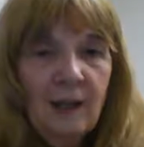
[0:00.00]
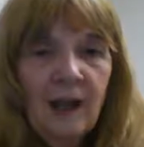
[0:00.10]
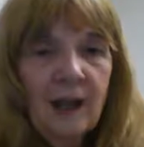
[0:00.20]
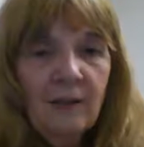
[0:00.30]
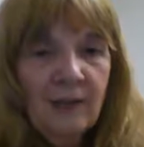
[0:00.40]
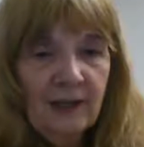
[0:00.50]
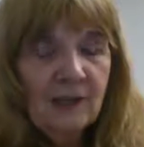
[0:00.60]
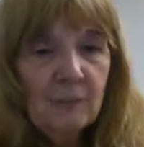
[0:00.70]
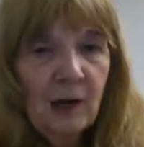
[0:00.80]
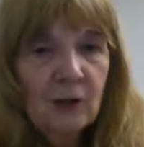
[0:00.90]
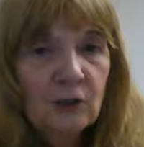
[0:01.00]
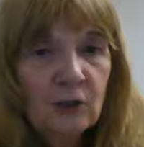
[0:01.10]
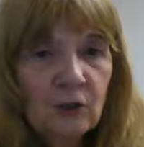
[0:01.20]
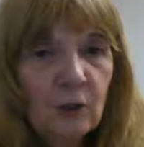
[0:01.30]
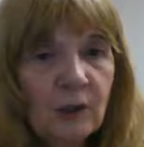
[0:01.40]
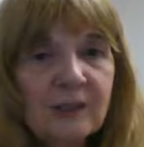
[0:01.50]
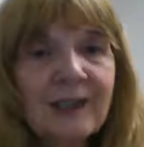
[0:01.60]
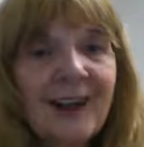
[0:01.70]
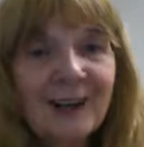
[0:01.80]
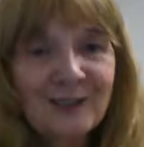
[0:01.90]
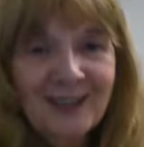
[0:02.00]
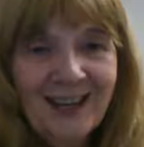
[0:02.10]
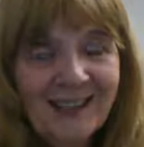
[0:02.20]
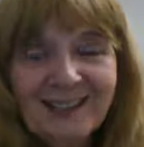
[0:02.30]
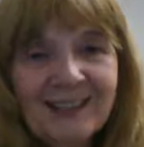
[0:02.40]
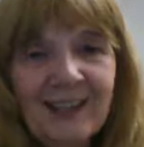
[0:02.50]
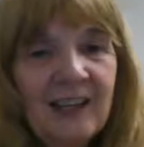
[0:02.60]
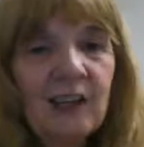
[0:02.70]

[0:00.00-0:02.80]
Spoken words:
that is marked Choice Card Decks,